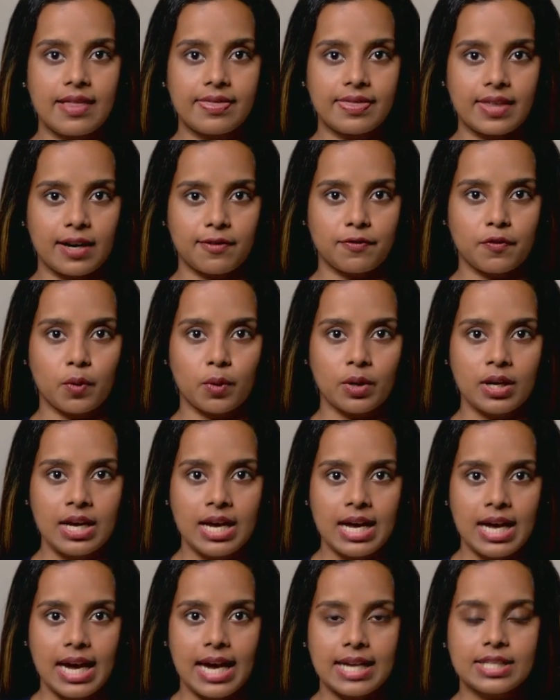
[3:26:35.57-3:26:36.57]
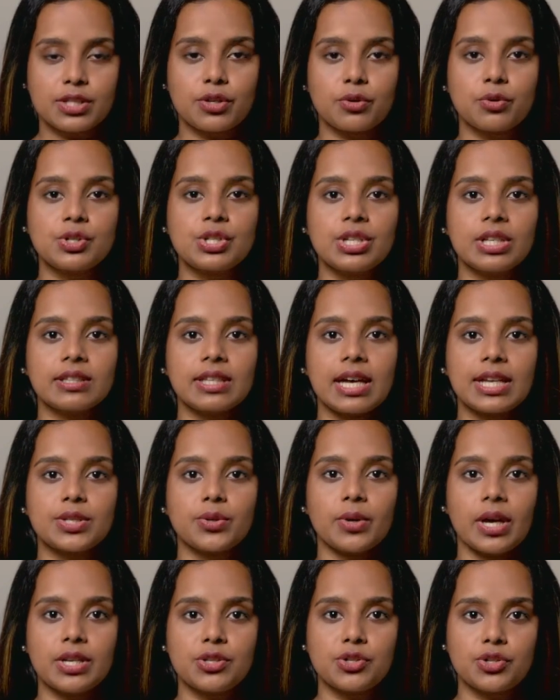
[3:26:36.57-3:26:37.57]
Therefore, it's crucial that
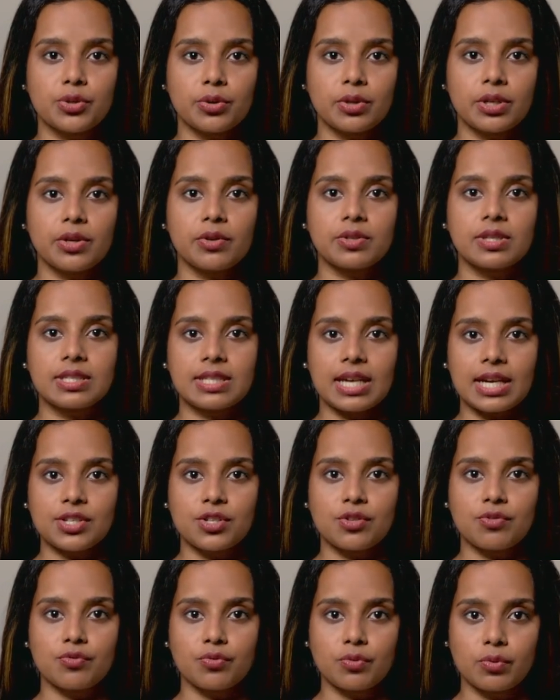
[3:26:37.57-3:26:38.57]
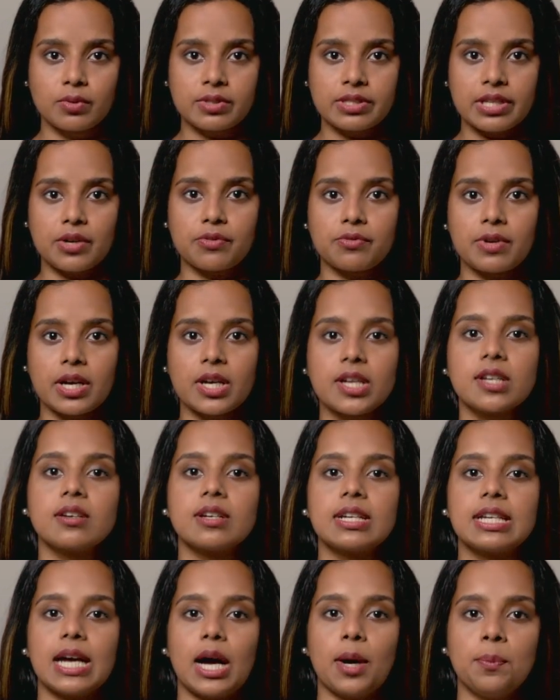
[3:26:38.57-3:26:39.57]
you ensure your detection rules are
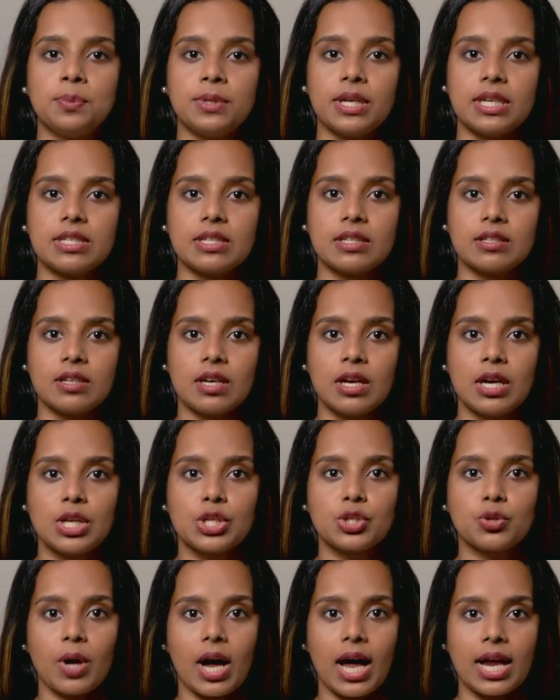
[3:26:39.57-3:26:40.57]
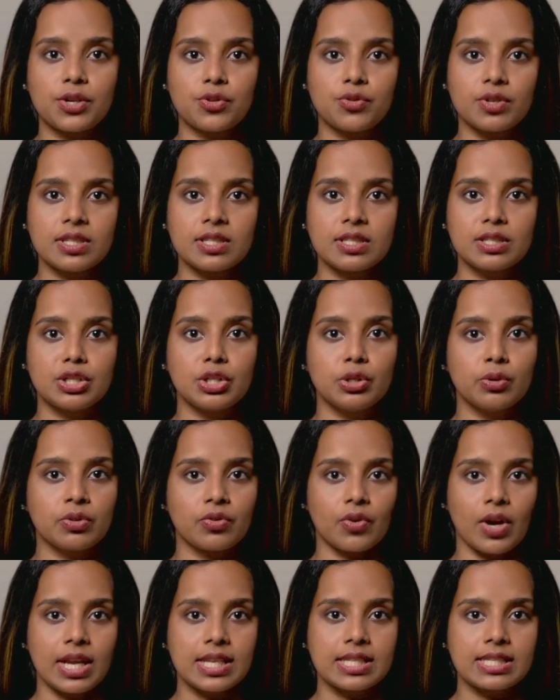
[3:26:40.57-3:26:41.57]
regularly updated to address new
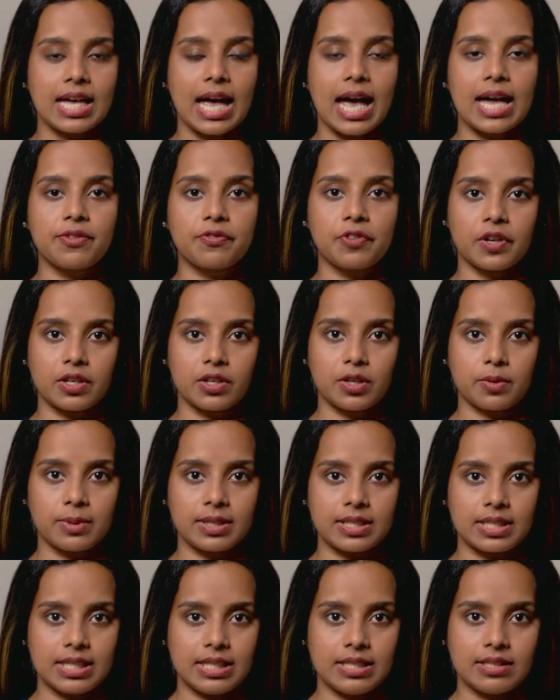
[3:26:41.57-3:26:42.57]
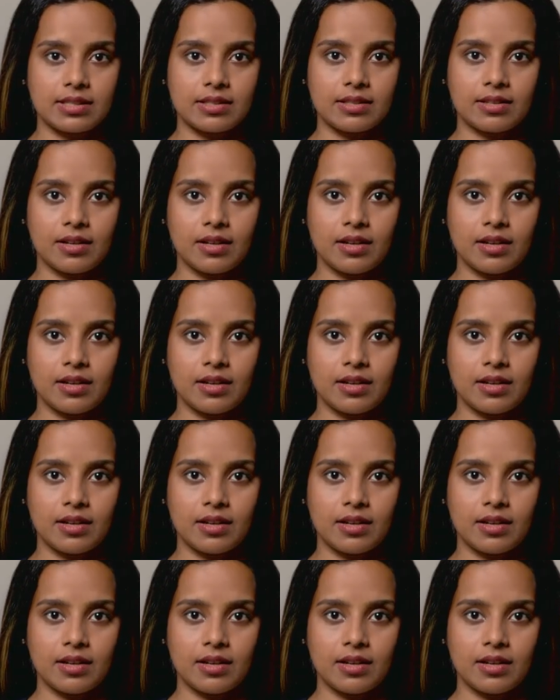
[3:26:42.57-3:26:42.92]
threats and vulnerabilities.